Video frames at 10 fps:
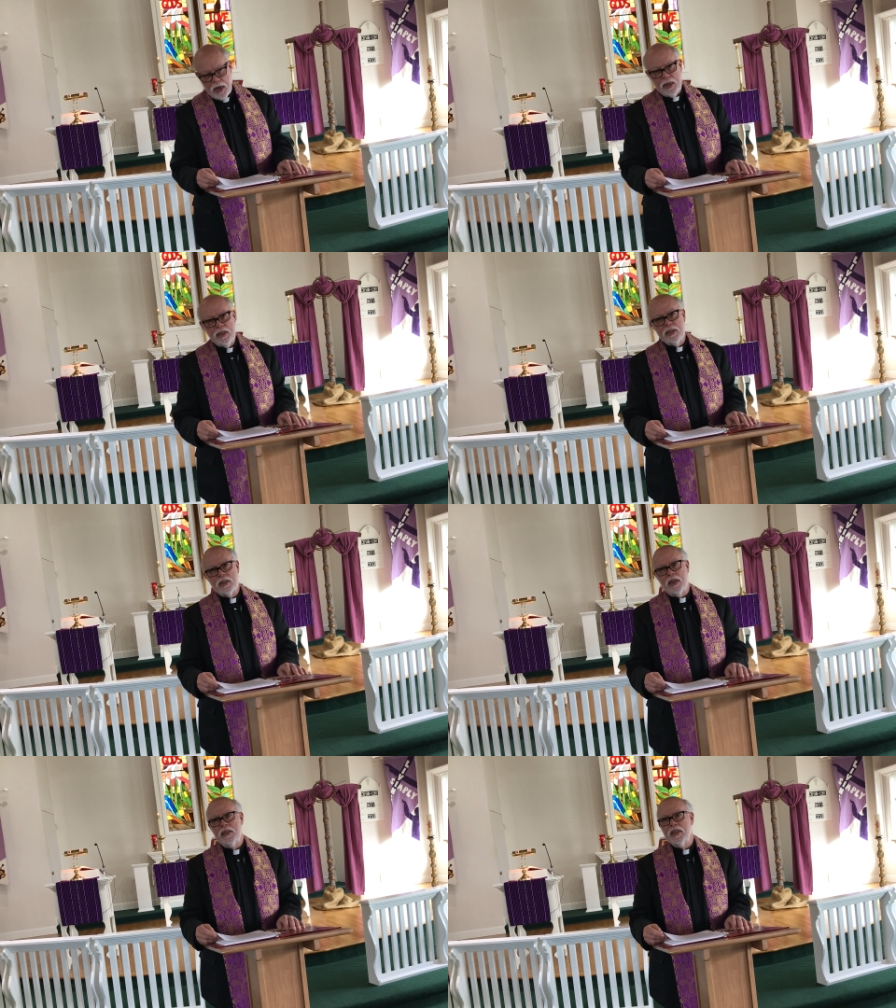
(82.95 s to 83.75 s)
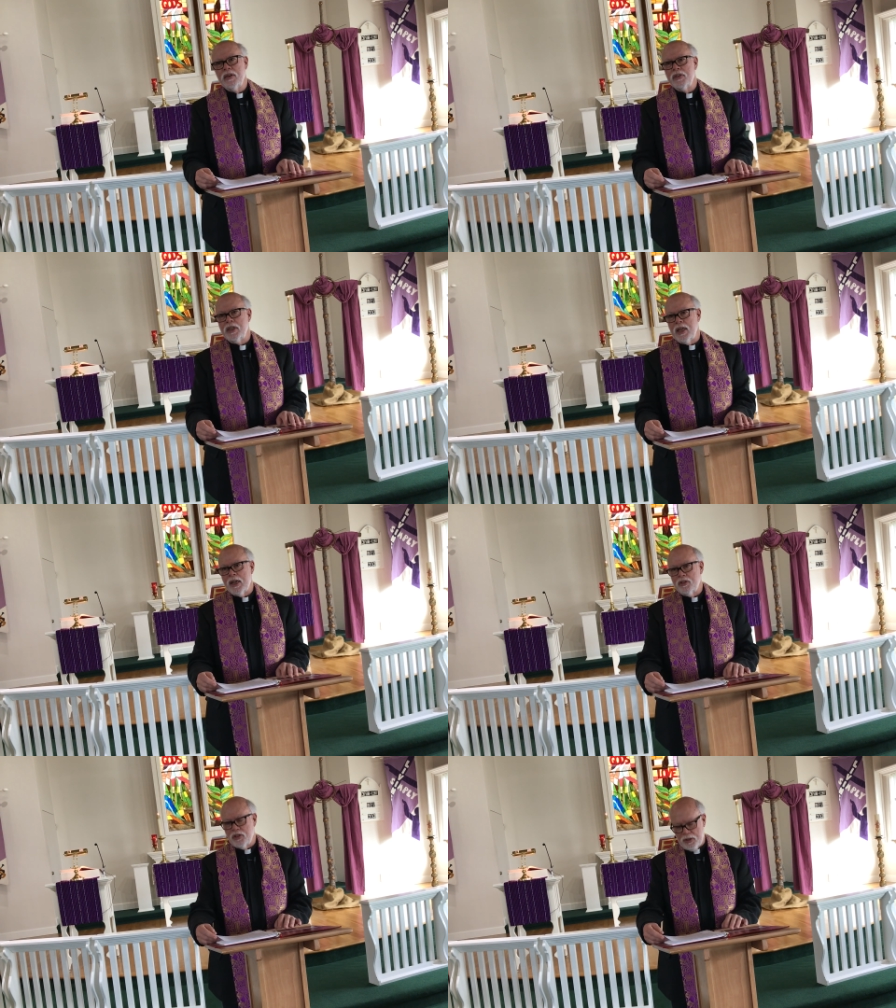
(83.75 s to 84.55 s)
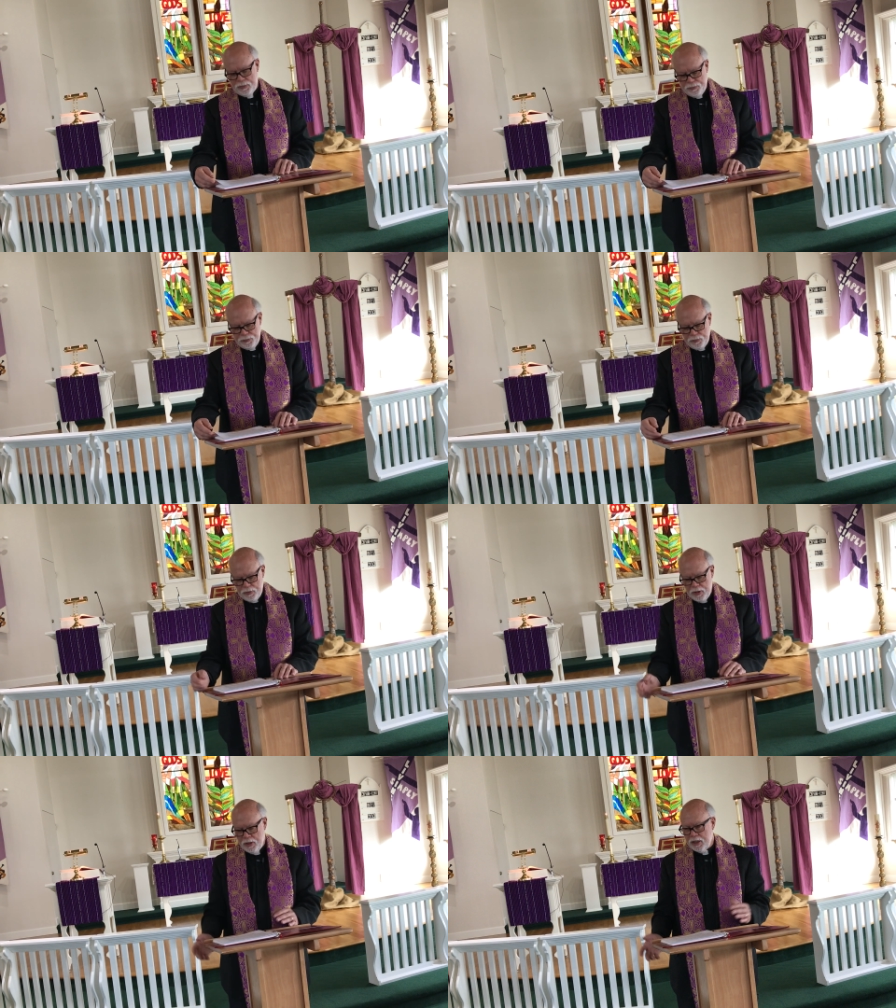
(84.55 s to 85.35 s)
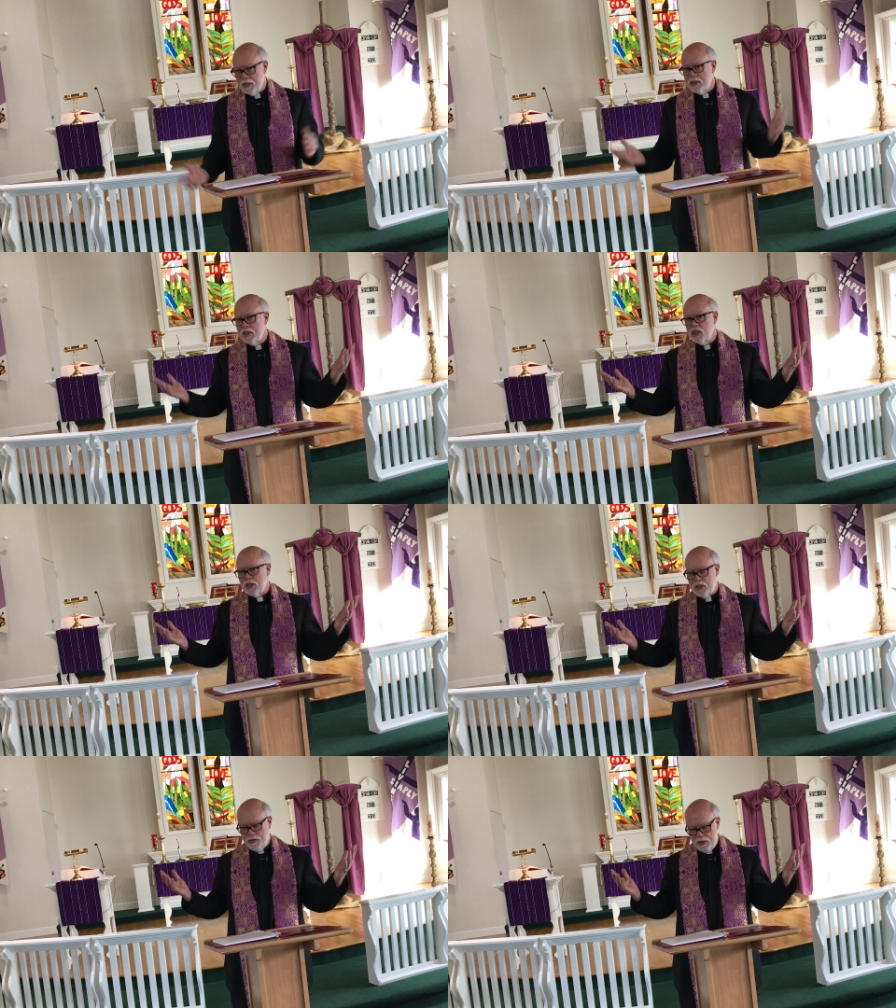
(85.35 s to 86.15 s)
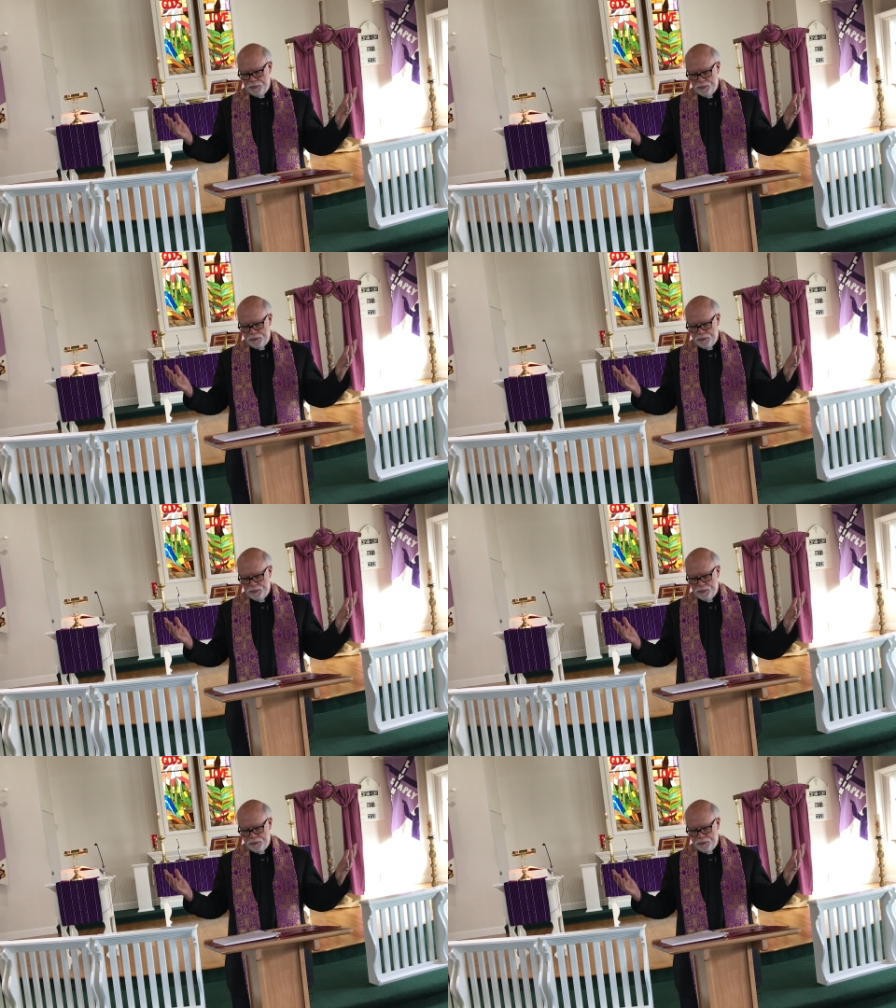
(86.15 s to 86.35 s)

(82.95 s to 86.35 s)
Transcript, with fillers: And he decided to give it an answer. This is the gist of it.